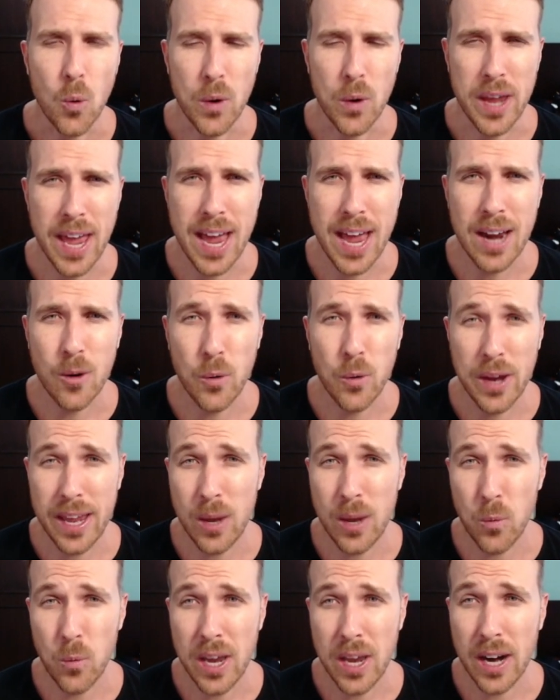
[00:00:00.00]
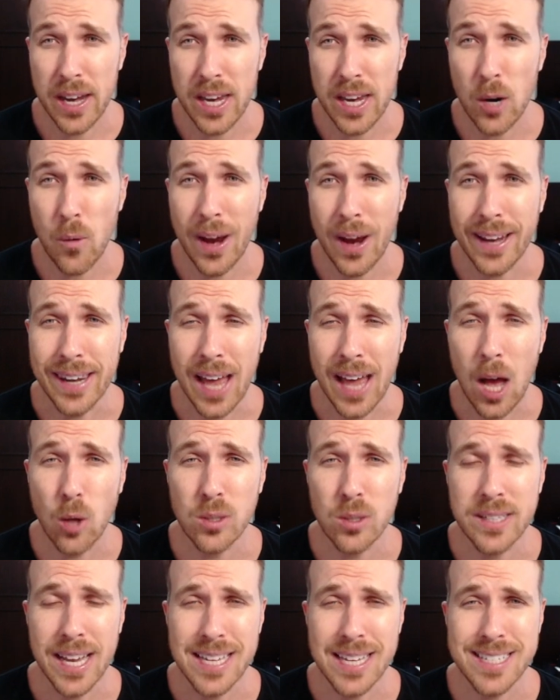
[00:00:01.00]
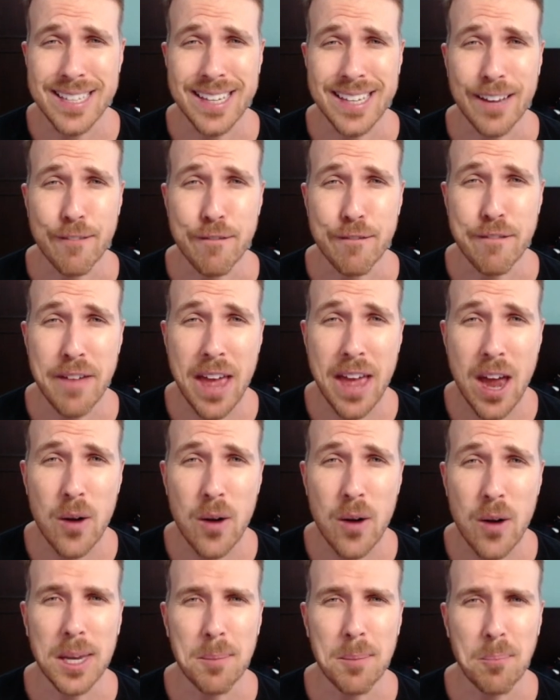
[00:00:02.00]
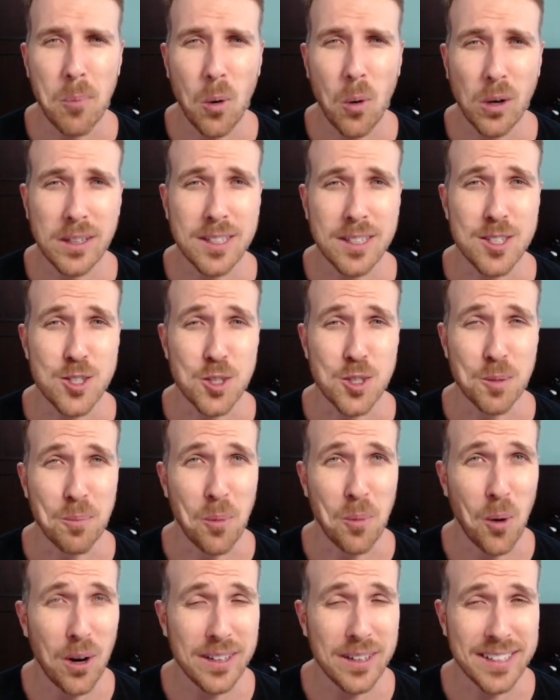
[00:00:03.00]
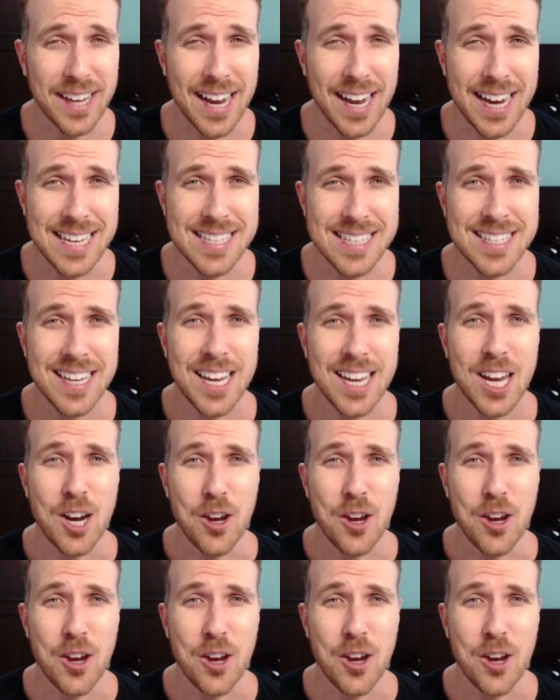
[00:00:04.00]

We are here right now testing a very important support, guys.